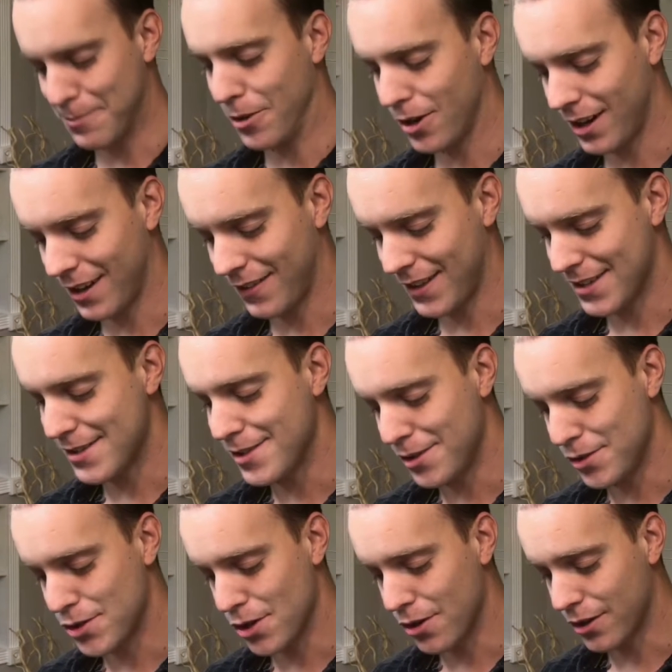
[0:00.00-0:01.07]
part of this
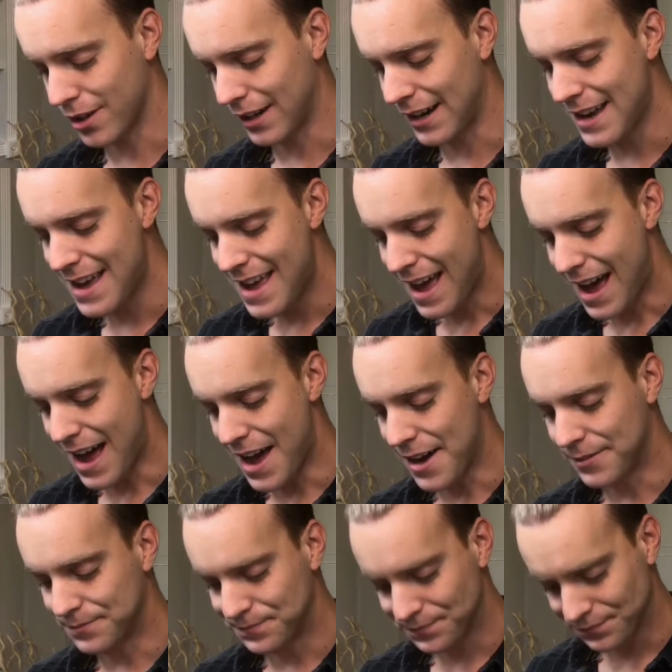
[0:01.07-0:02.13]
new Joker,
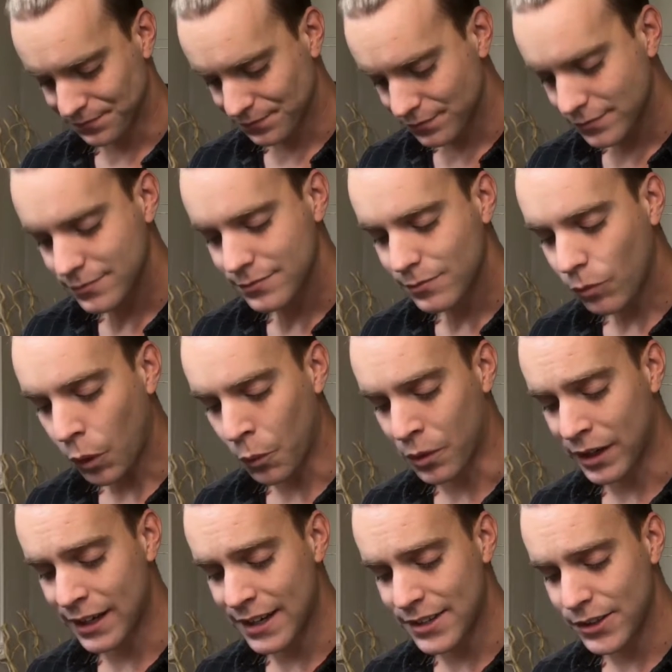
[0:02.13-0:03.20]
we're
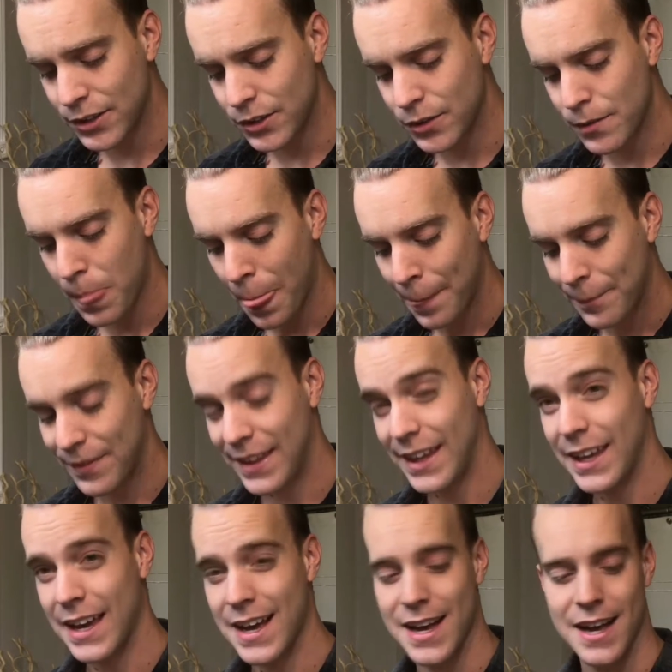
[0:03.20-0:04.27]
gonna do
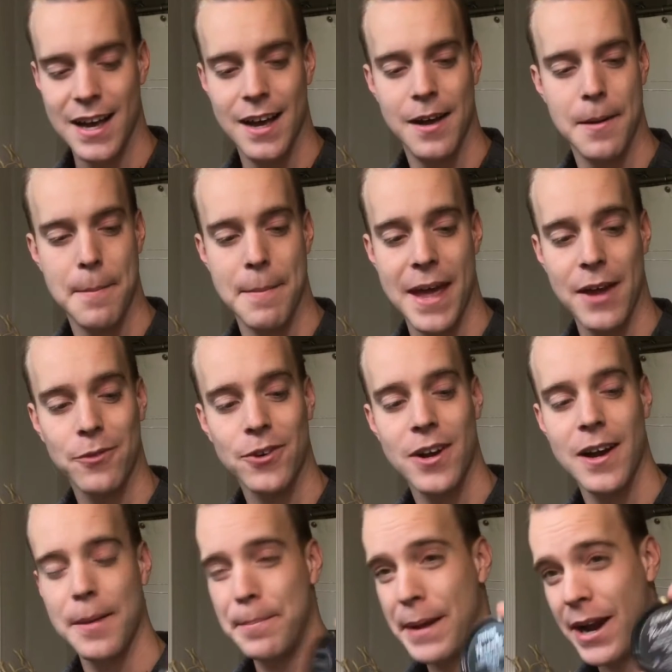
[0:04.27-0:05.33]
the
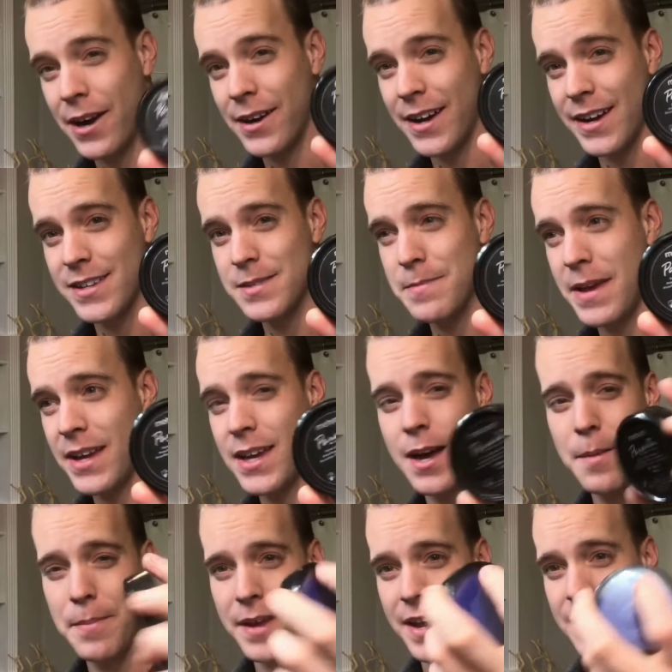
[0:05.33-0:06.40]
Mehron Paradise
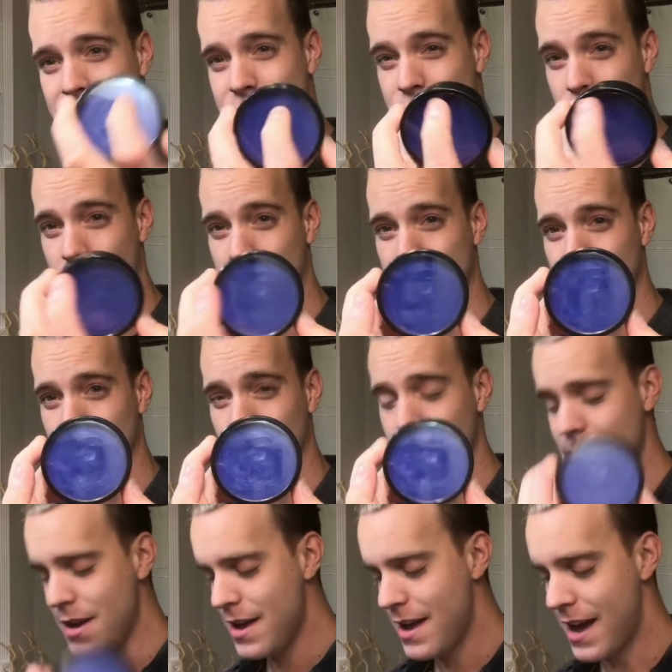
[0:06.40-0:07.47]
makeup in dark
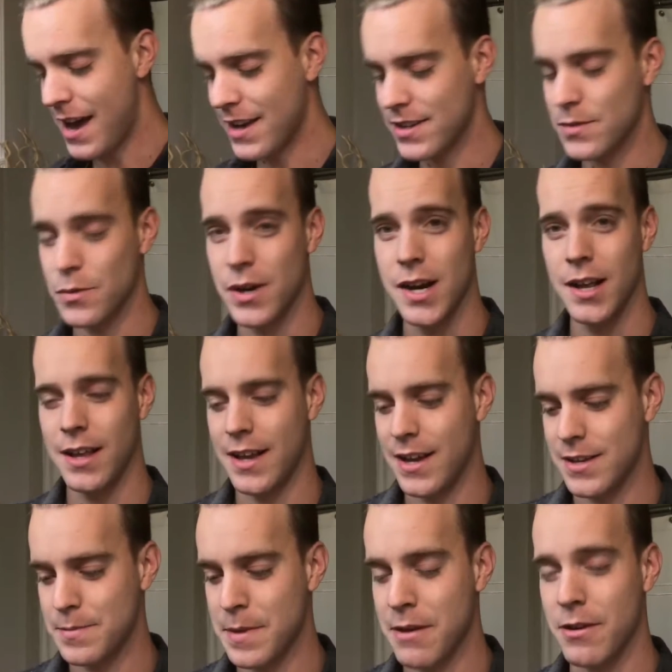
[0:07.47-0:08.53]
blue, as well
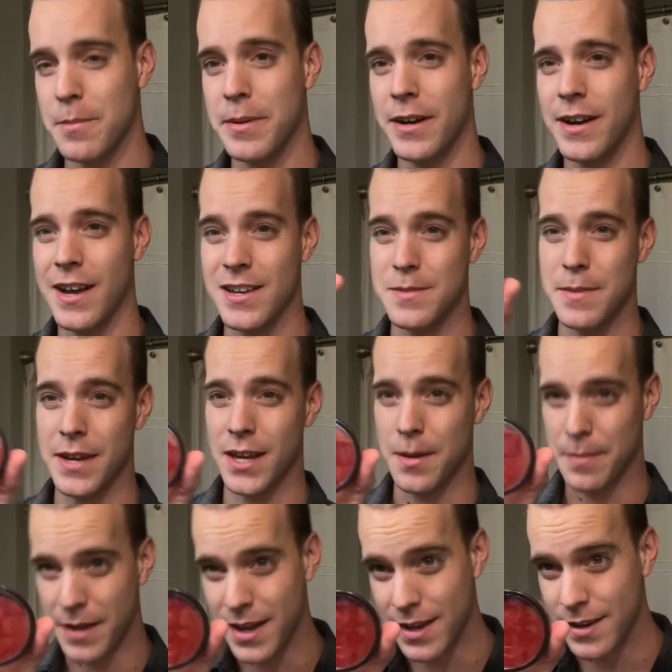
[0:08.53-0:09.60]
as Mehron Paradise
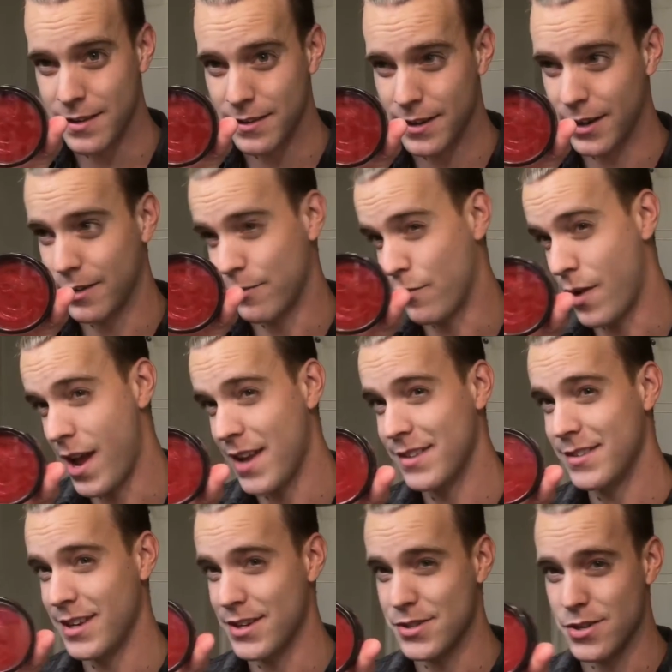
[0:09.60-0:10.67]
makeup in their
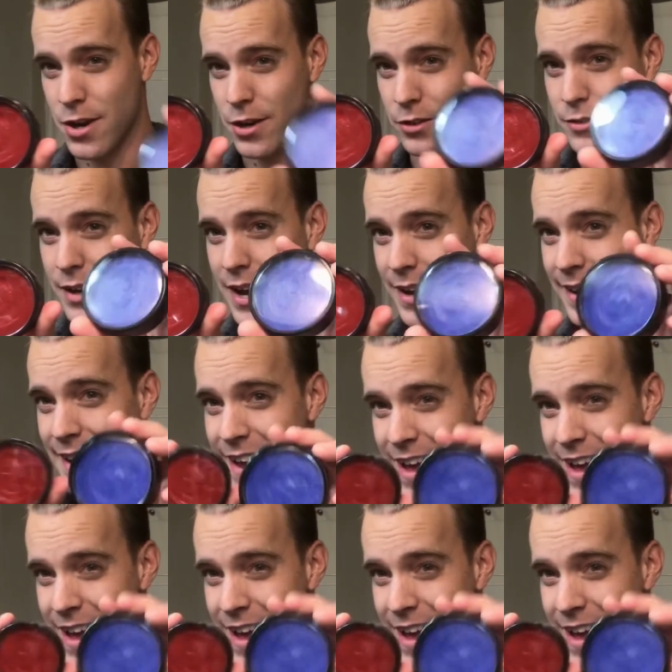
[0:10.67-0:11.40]
red/dark red.